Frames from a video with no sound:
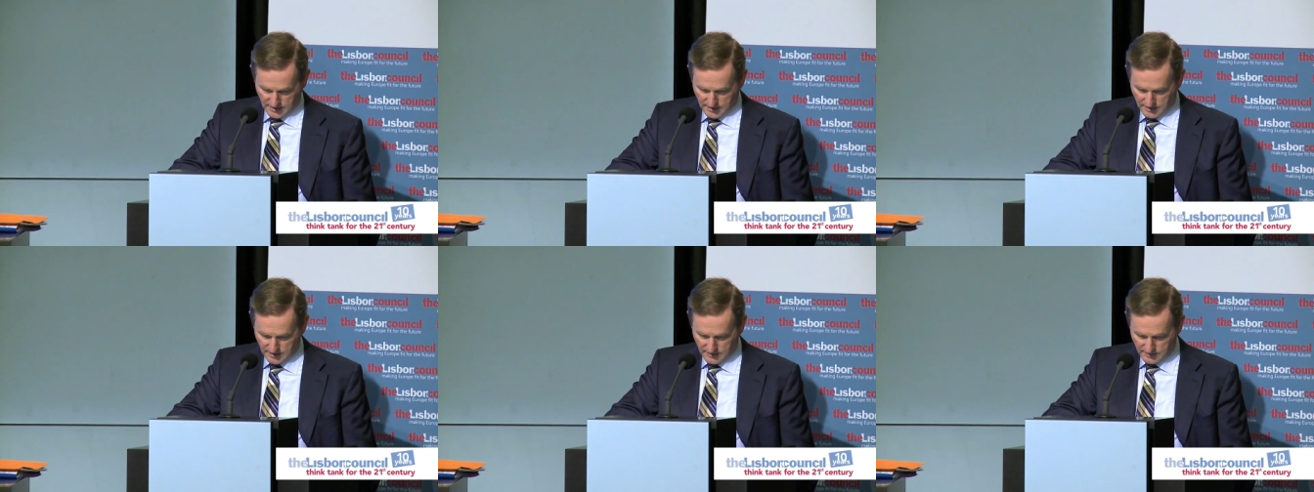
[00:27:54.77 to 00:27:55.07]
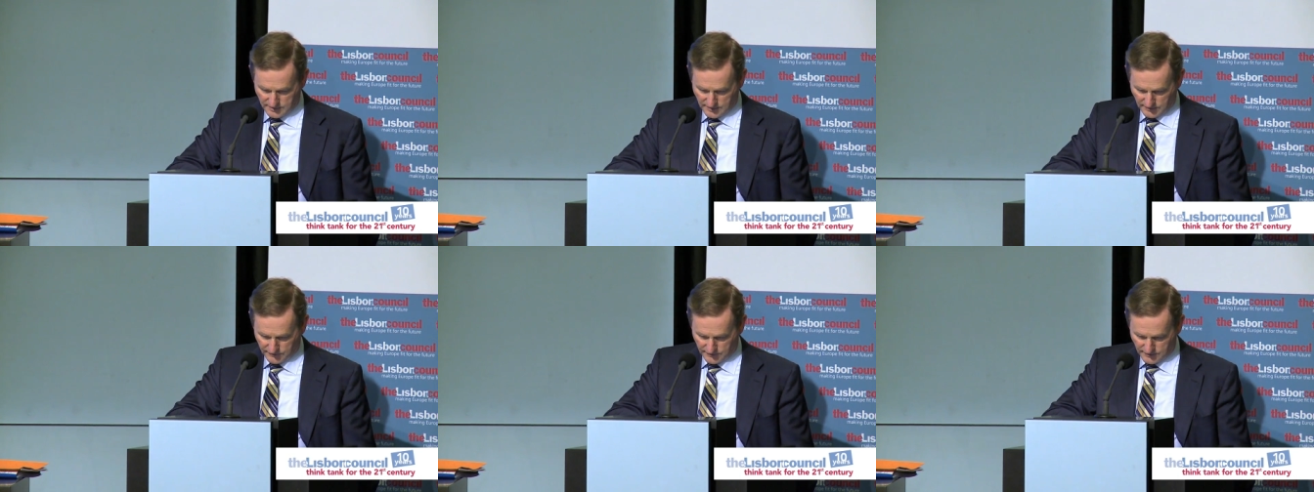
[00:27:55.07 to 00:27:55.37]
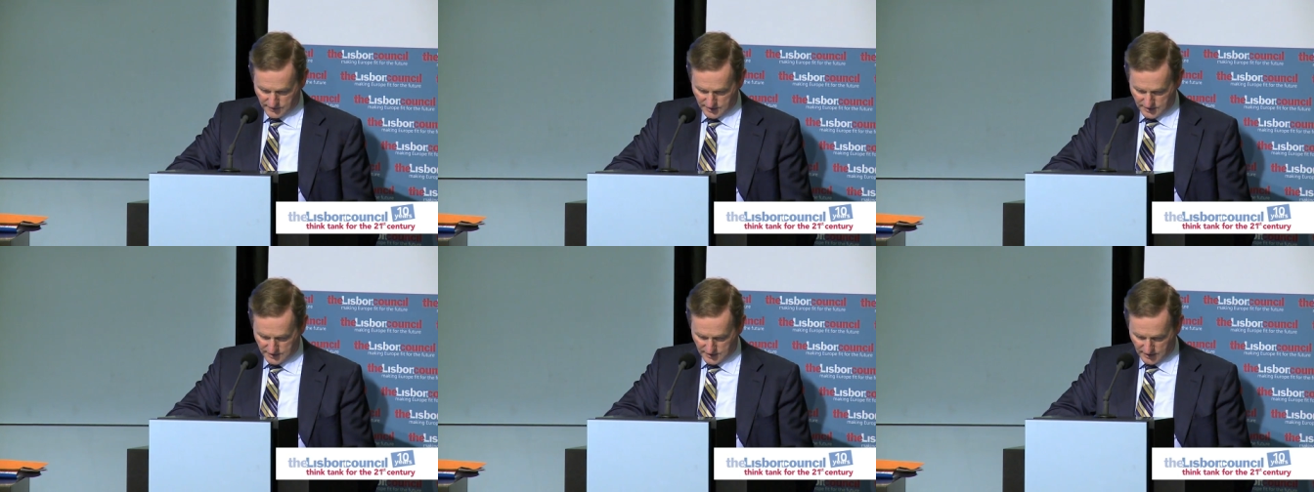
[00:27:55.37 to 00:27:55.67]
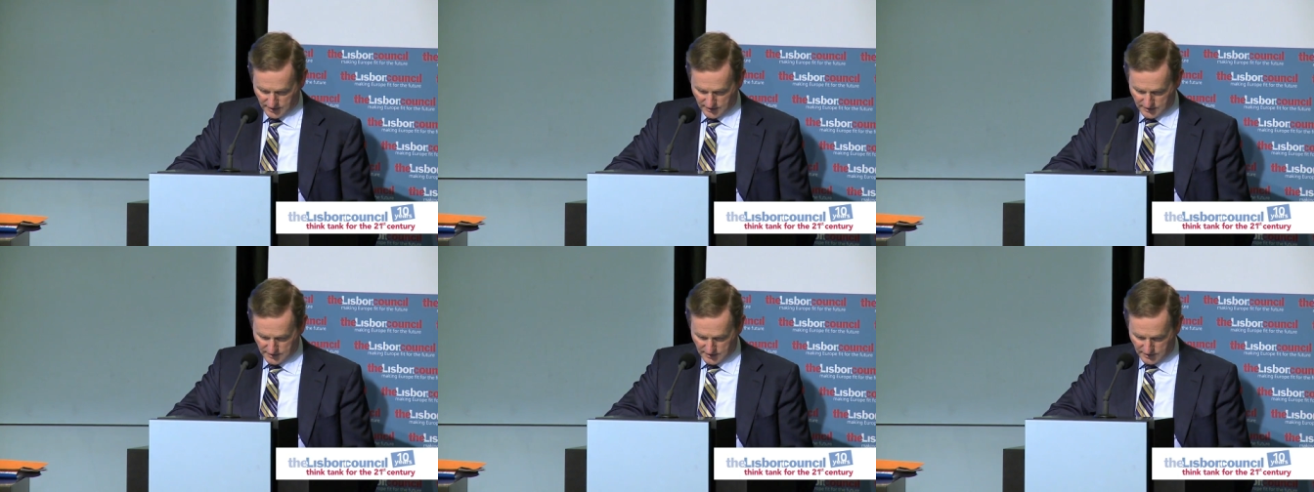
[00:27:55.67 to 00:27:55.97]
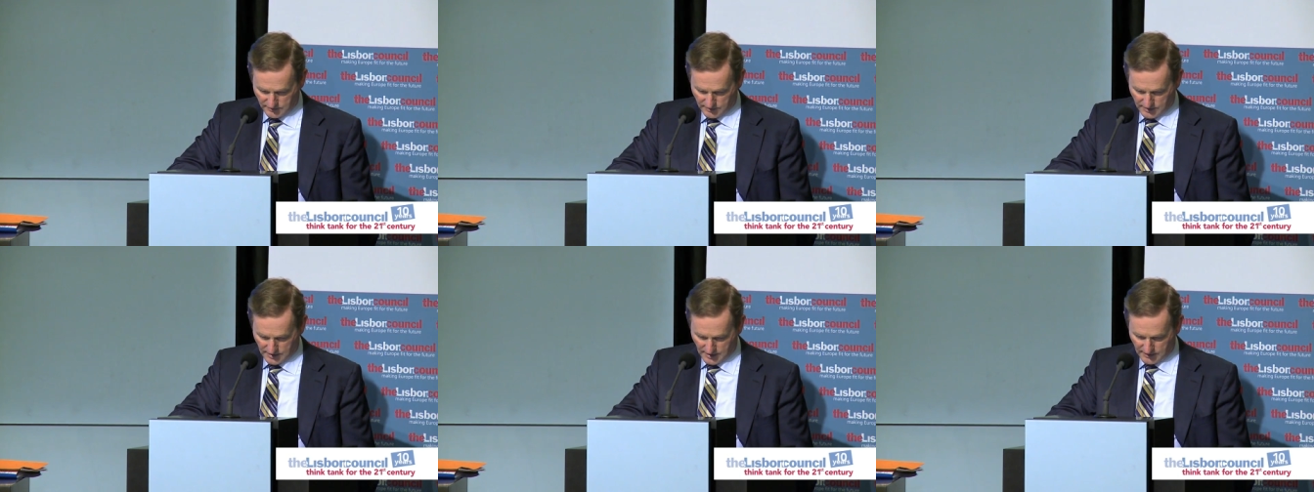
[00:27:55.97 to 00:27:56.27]
in the different societies
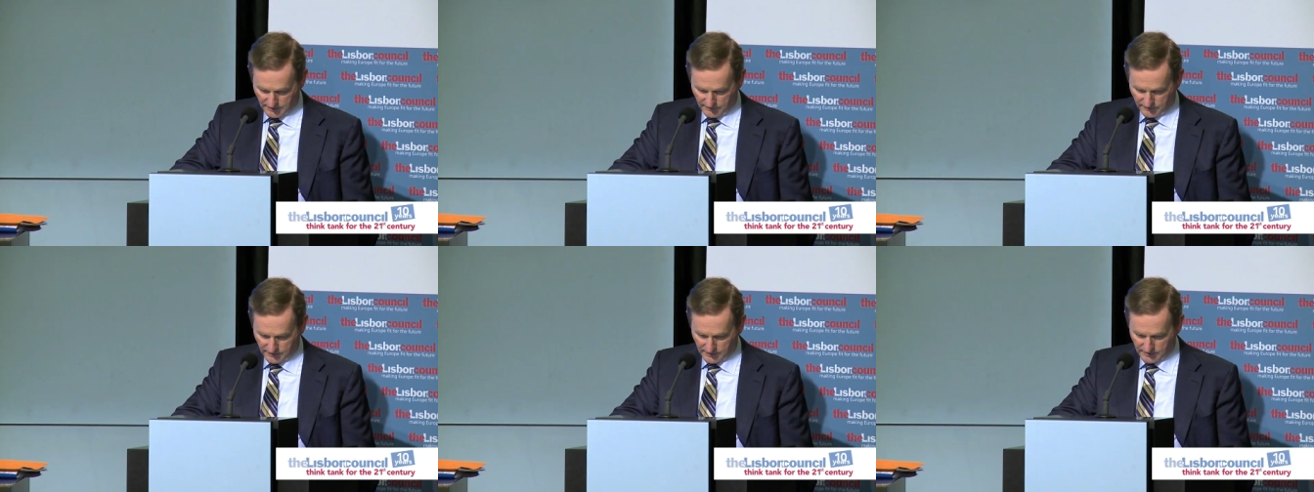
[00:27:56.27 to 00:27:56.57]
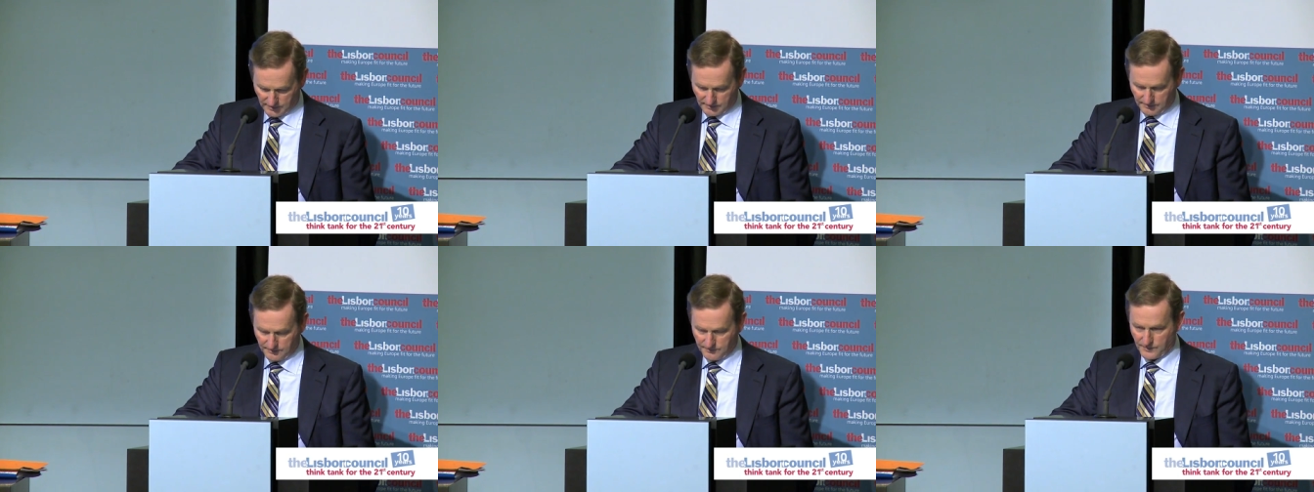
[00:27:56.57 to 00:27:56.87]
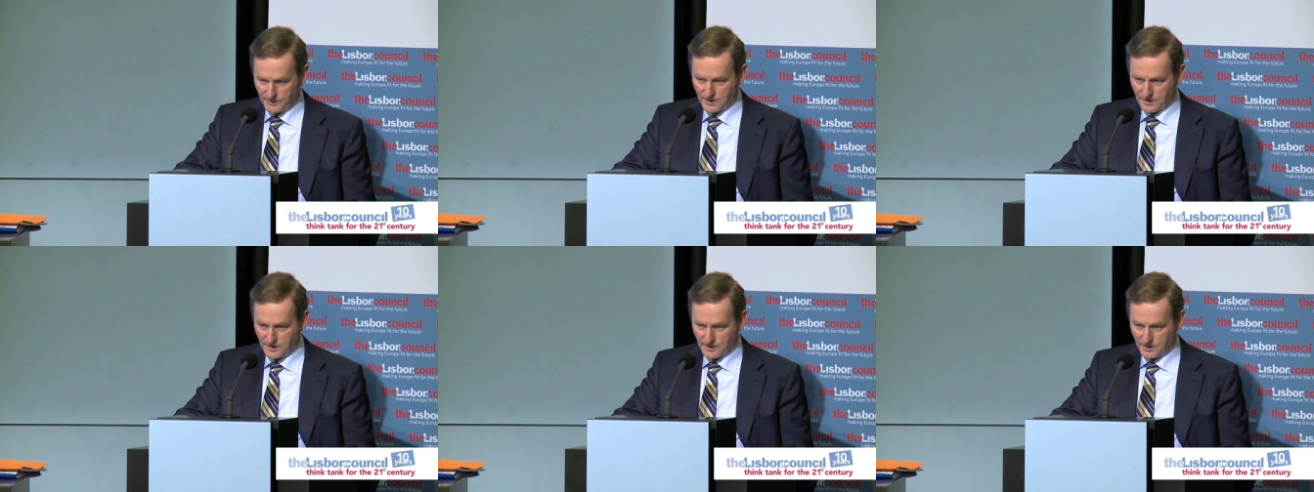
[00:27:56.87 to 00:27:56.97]
that we have here.